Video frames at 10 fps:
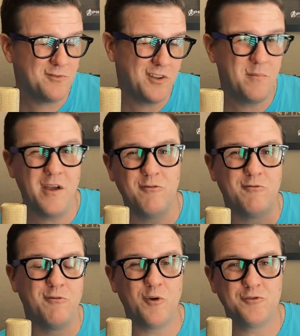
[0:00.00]
send me a
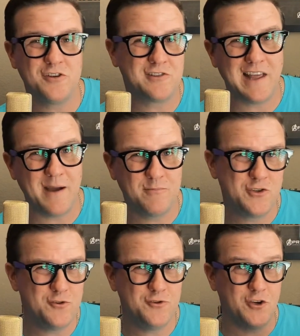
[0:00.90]
Voltage Lab
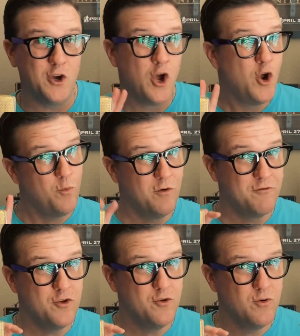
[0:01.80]
2 to review,